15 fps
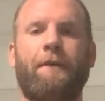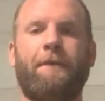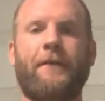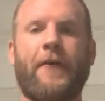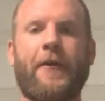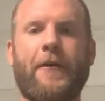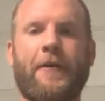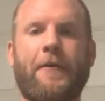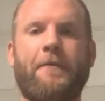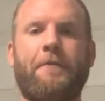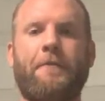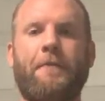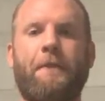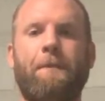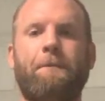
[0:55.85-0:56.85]
5,
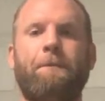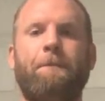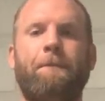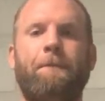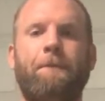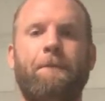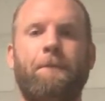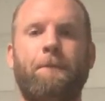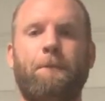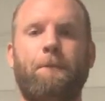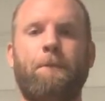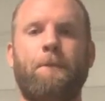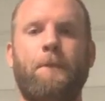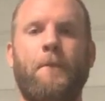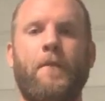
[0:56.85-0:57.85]

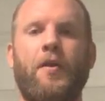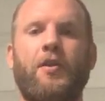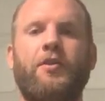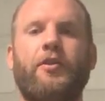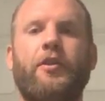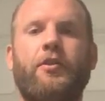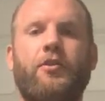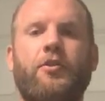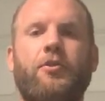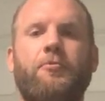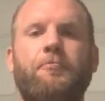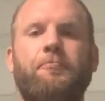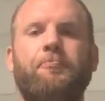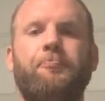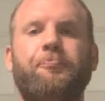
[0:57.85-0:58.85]
6,
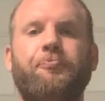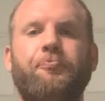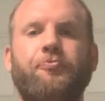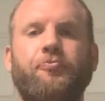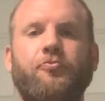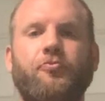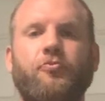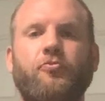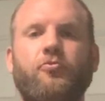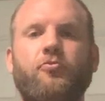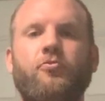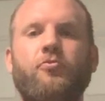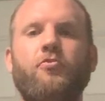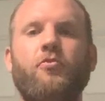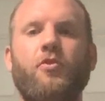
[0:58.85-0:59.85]

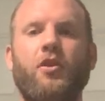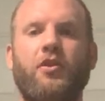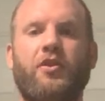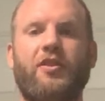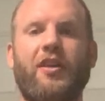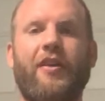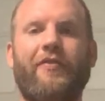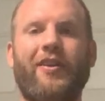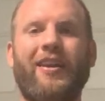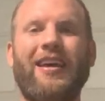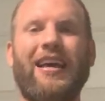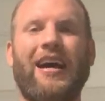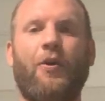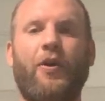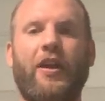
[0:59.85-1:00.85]
7.
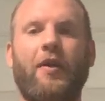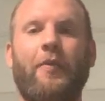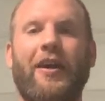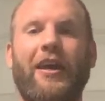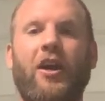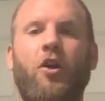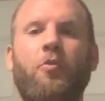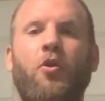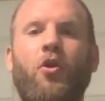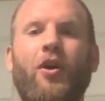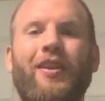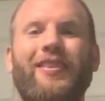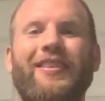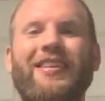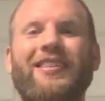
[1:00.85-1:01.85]
I wanna get my elbow
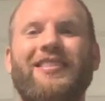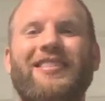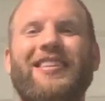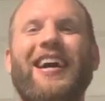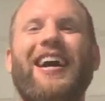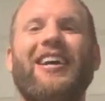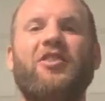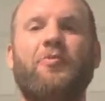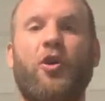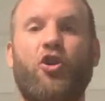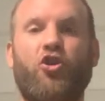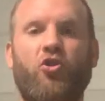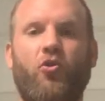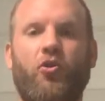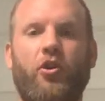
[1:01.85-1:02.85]
at least as high as my
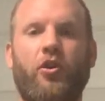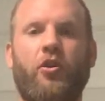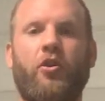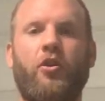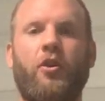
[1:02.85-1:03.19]
shoulder.